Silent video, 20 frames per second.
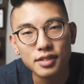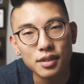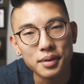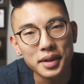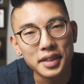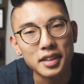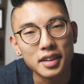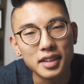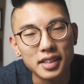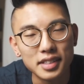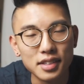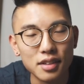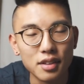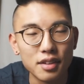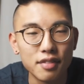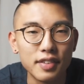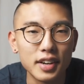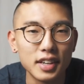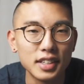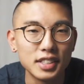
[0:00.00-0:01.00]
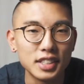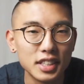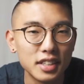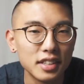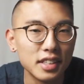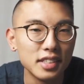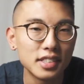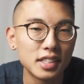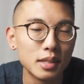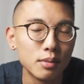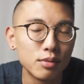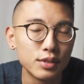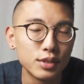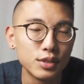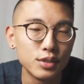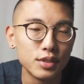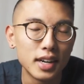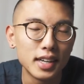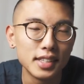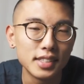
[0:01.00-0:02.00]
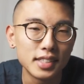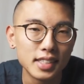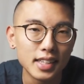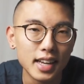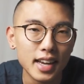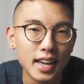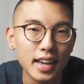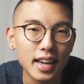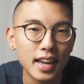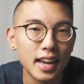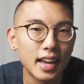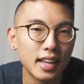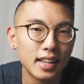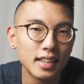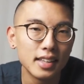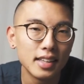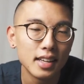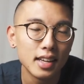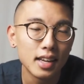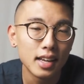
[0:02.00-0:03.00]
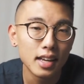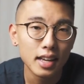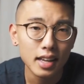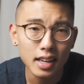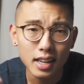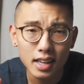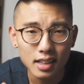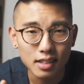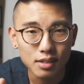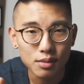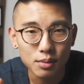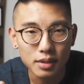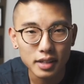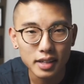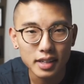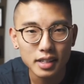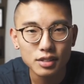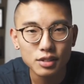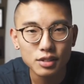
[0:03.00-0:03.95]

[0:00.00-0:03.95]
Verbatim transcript: So I thought it's only fair to share these tips with you guys today, and yeah, let's roll that